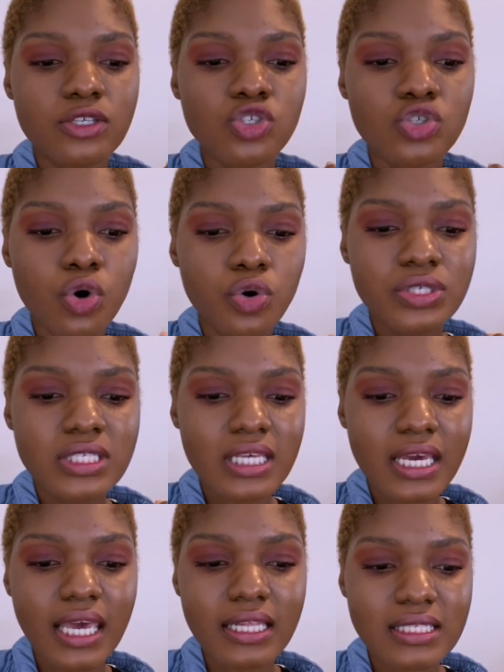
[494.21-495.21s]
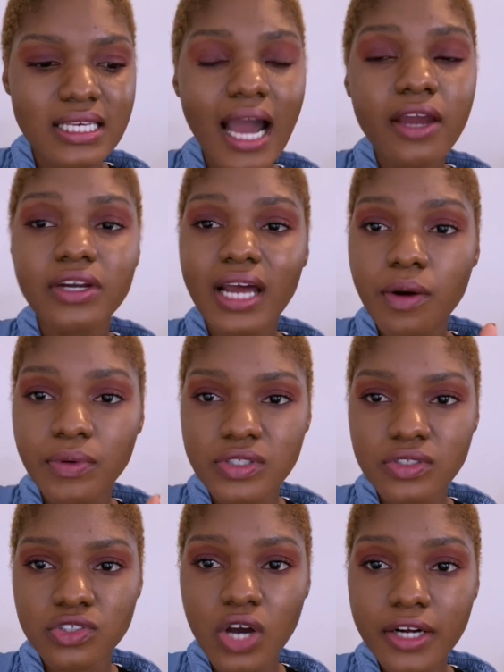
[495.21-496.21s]
so sick and tired, I went
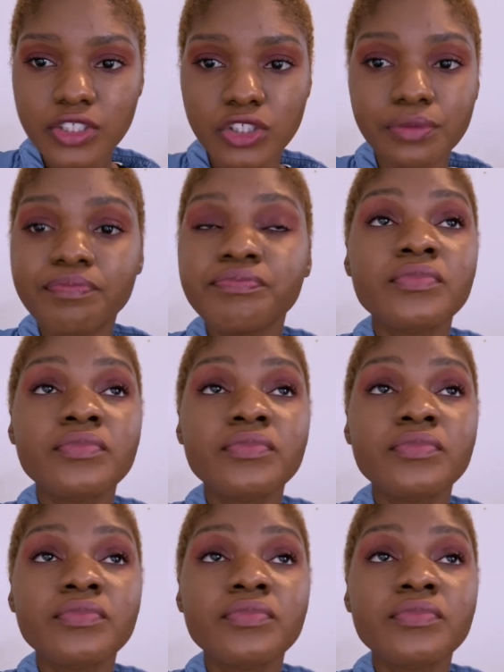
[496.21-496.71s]
to the doctor.